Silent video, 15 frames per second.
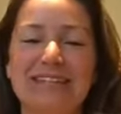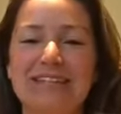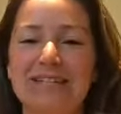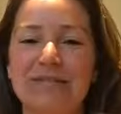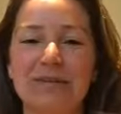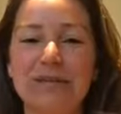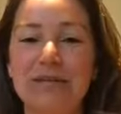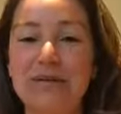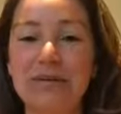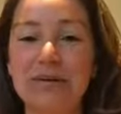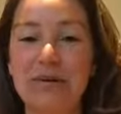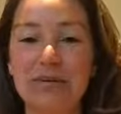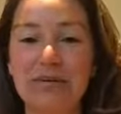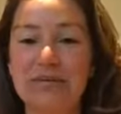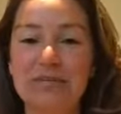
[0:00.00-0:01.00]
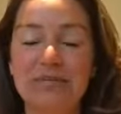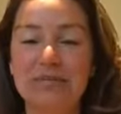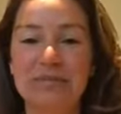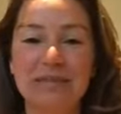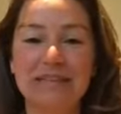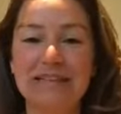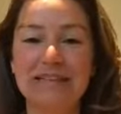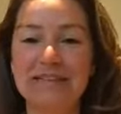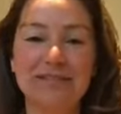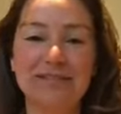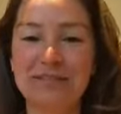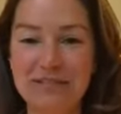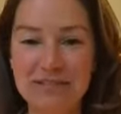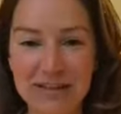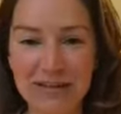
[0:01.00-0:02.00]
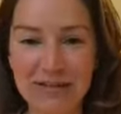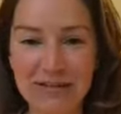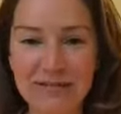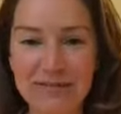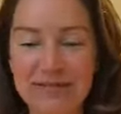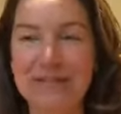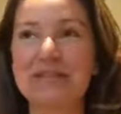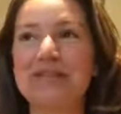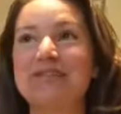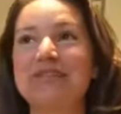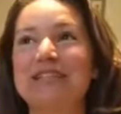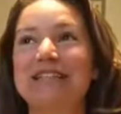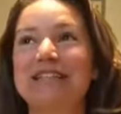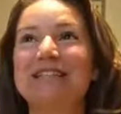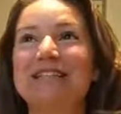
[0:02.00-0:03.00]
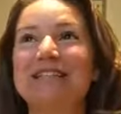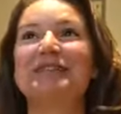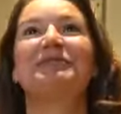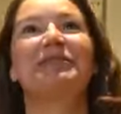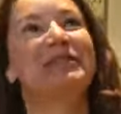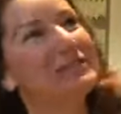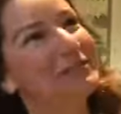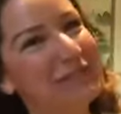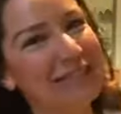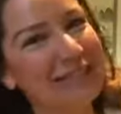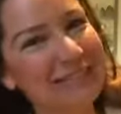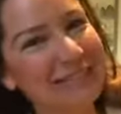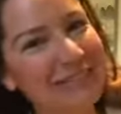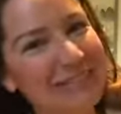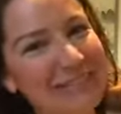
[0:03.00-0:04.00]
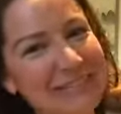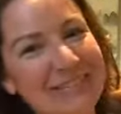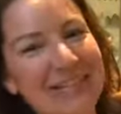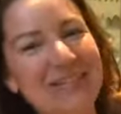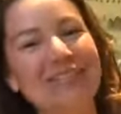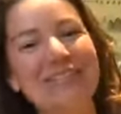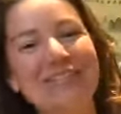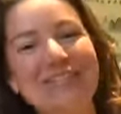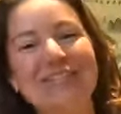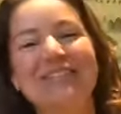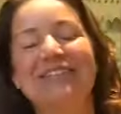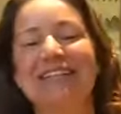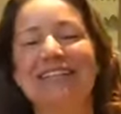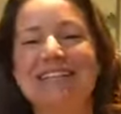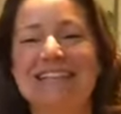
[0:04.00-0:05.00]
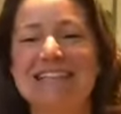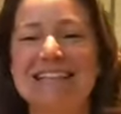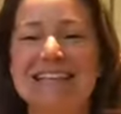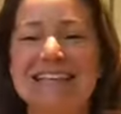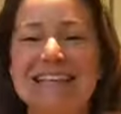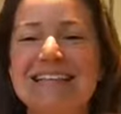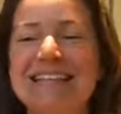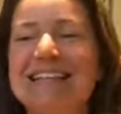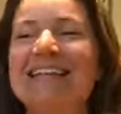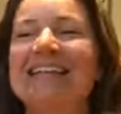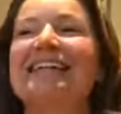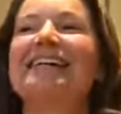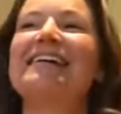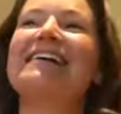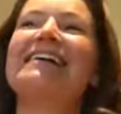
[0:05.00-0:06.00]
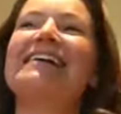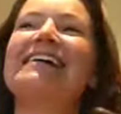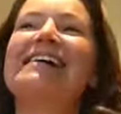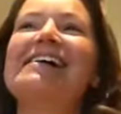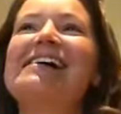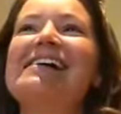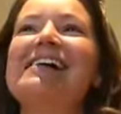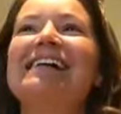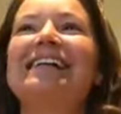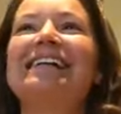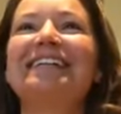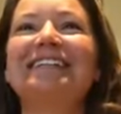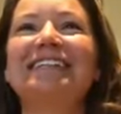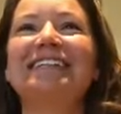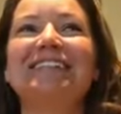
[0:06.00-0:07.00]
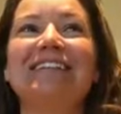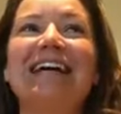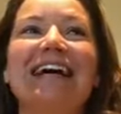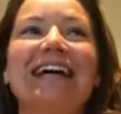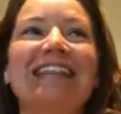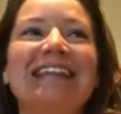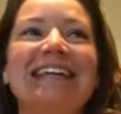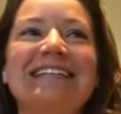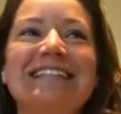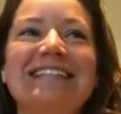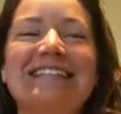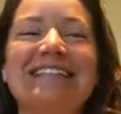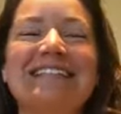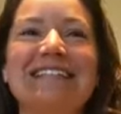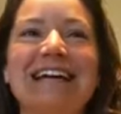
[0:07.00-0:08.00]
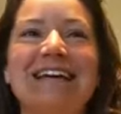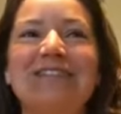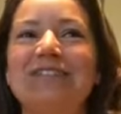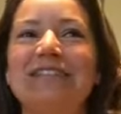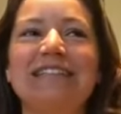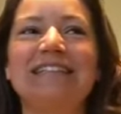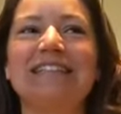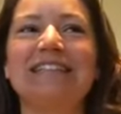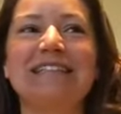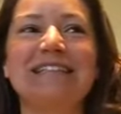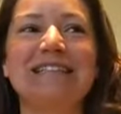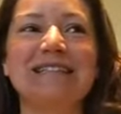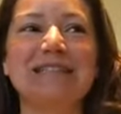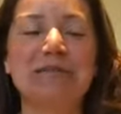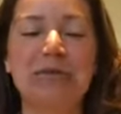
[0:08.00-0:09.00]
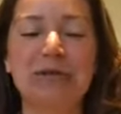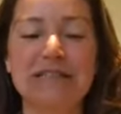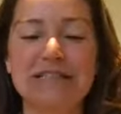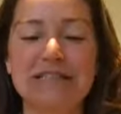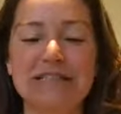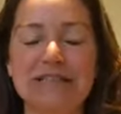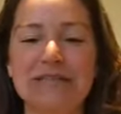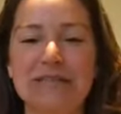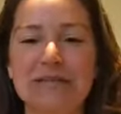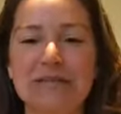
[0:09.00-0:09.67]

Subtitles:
you don't believe in yourself and you just need someone to believe in yourself. And she did. So yeah, I think I really needed someone to,